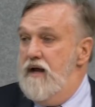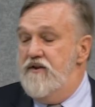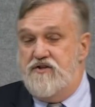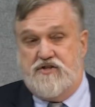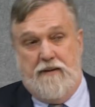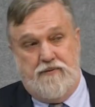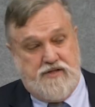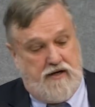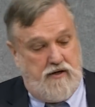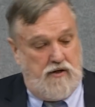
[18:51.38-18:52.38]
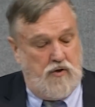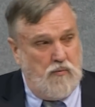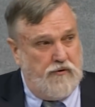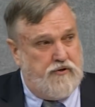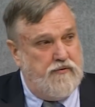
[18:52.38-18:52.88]
And the disciple said,
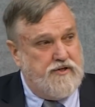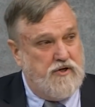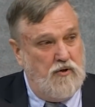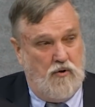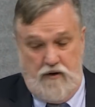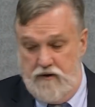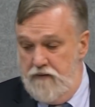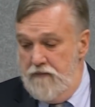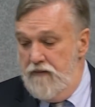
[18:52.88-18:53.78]
Who will do this, O Lord?